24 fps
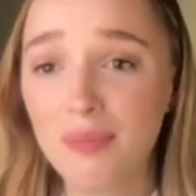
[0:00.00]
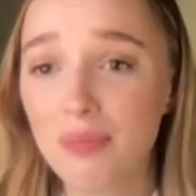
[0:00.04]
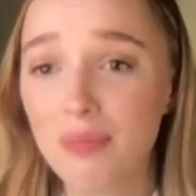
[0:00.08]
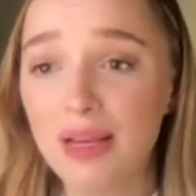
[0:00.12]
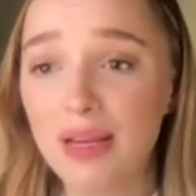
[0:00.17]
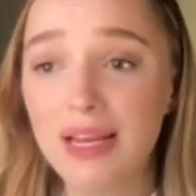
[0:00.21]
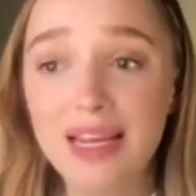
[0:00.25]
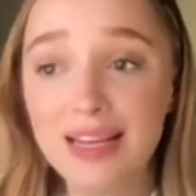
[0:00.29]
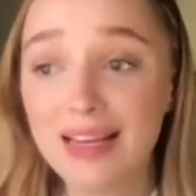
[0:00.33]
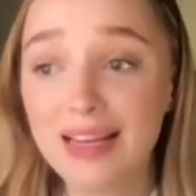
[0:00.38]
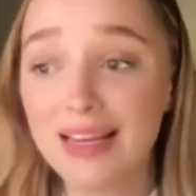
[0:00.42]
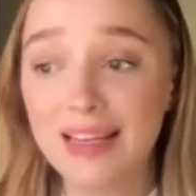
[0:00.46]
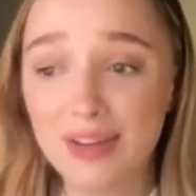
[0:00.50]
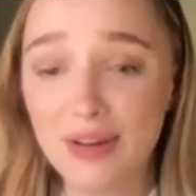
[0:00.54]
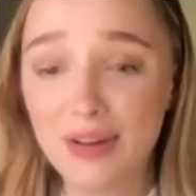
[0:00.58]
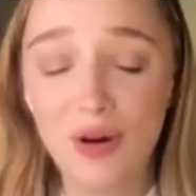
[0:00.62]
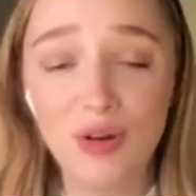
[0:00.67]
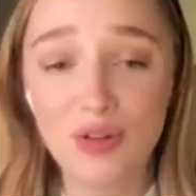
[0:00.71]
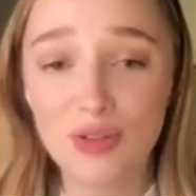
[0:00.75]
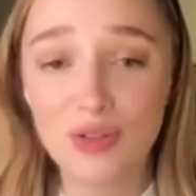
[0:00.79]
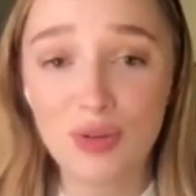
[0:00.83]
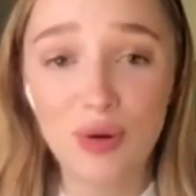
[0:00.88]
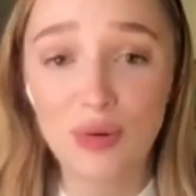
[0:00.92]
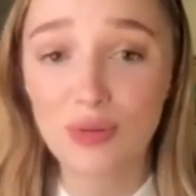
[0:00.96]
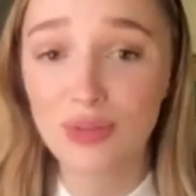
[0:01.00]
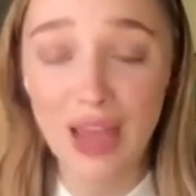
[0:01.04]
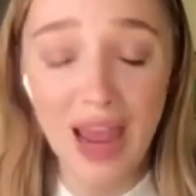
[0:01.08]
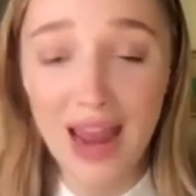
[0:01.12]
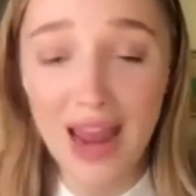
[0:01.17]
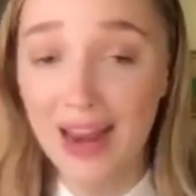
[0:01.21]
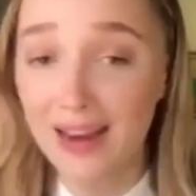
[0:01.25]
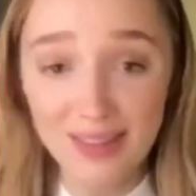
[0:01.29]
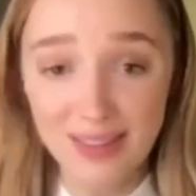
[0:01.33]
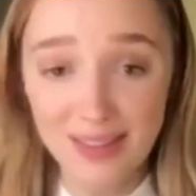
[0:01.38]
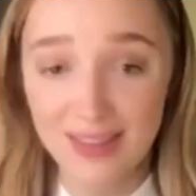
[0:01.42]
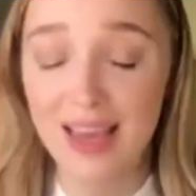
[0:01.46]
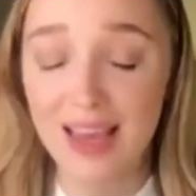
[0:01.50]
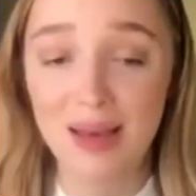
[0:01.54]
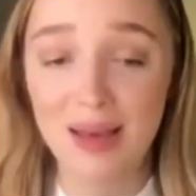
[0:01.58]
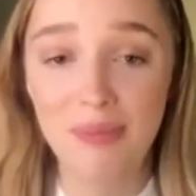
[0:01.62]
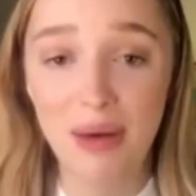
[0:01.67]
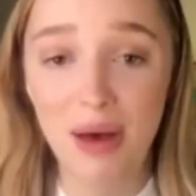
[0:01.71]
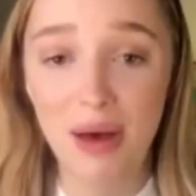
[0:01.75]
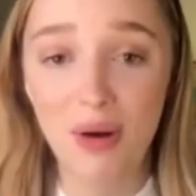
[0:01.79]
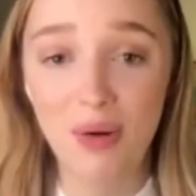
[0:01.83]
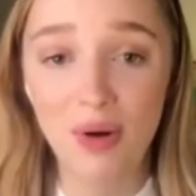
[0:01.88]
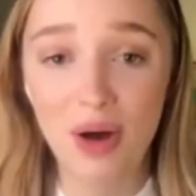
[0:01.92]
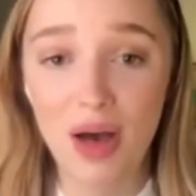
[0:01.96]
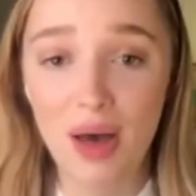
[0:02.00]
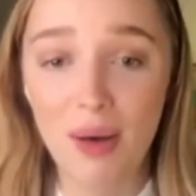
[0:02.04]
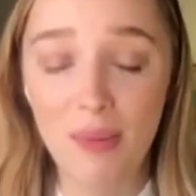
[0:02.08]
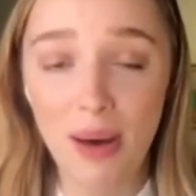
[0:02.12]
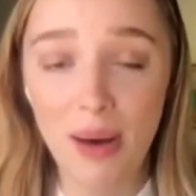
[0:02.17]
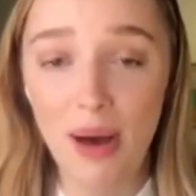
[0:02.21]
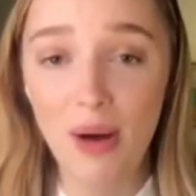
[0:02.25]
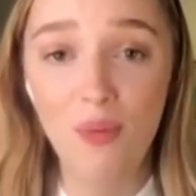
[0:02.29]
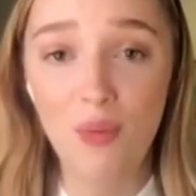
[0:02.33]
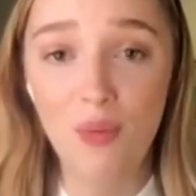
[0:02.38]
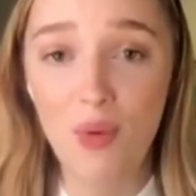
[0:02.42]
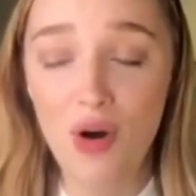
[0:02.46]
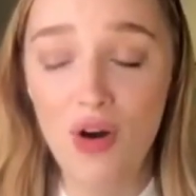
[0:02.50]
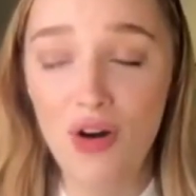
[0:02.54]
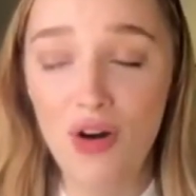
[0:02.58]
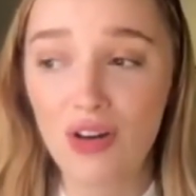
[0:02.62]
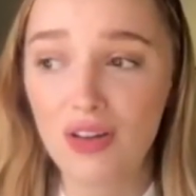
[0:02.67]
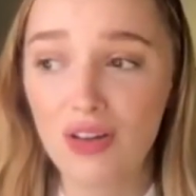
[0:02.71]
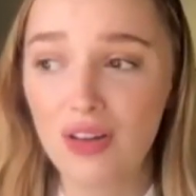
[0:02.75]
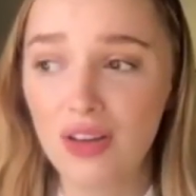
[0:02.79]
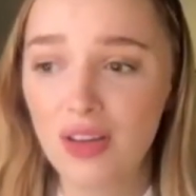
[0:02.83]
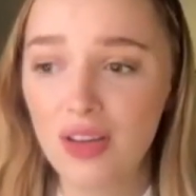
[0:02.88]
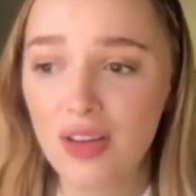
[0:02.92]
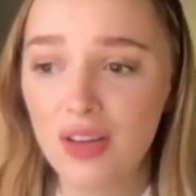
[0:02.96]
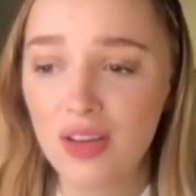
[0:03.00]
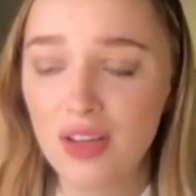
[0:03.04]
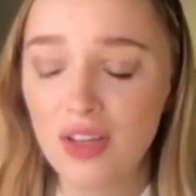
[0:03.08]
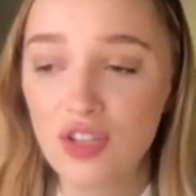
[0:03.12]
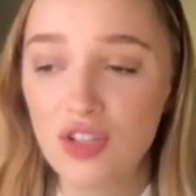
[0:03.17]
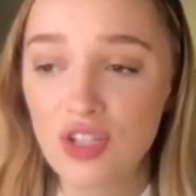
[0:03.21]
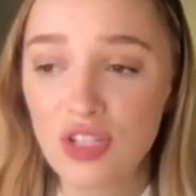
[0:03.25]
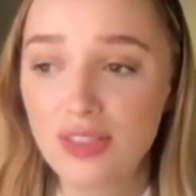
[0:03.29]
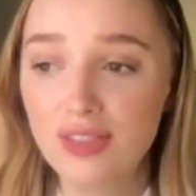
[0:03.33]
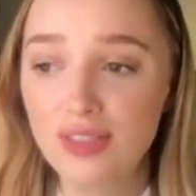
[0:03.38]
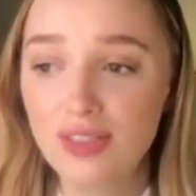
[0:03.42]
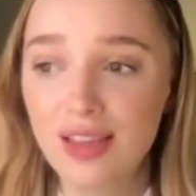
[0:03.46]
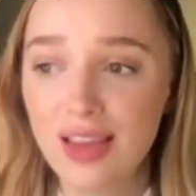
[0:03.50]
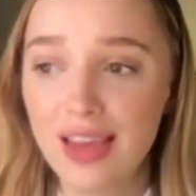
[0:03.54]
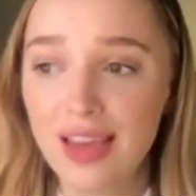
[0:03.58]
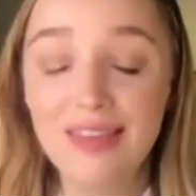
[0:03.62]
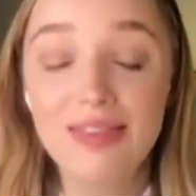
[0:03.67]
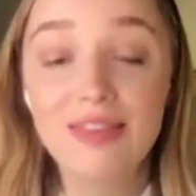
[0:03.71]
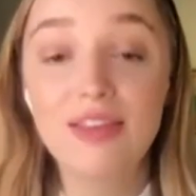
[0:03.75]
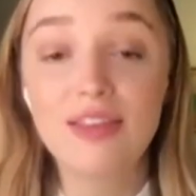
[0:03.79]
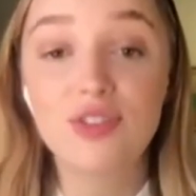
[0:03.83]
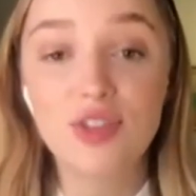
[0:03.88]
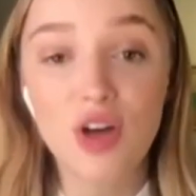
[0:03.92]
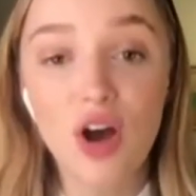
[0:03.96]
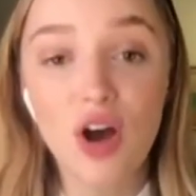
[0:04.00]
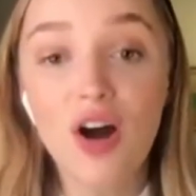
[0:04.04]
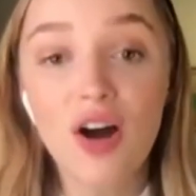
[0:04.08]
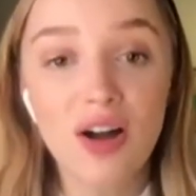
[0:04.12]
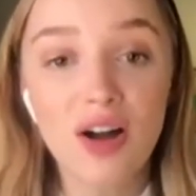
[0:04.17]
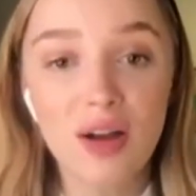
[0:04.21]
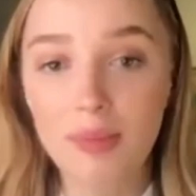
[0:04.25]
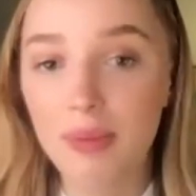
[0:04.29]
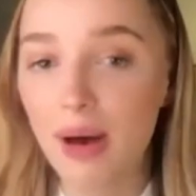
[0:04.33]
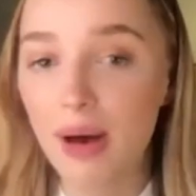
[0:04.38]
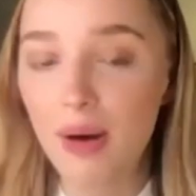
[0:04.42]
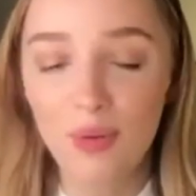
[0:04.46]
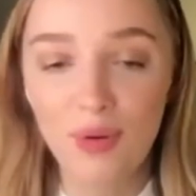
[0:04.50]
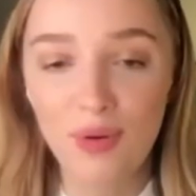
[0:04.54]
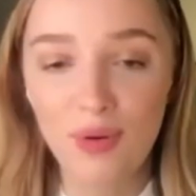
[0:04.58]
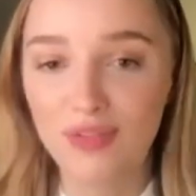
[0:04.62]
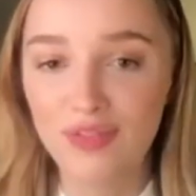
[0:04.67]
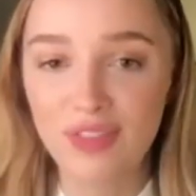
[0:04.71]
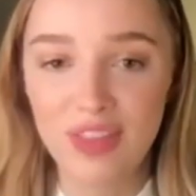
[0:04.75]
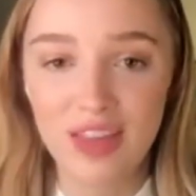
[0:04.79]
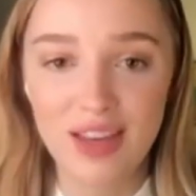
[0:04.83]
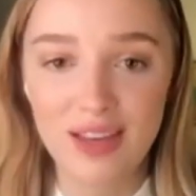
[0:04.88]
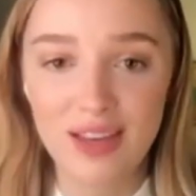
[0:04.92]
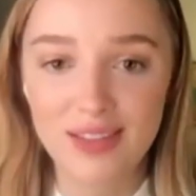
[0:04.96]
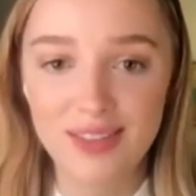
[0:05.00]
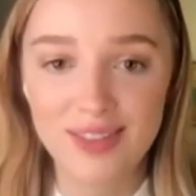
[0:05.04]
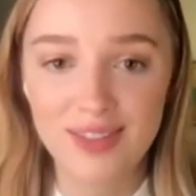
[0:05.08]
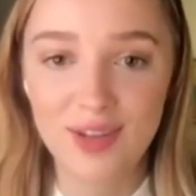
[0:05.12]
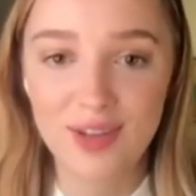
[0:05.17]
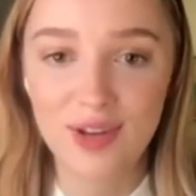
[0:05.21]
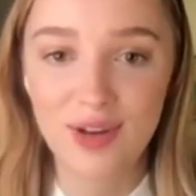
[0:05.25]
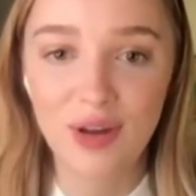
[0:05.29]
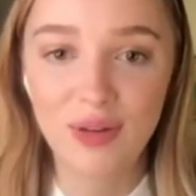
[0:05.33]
completely not told anything about what, she's in the dark about all of this.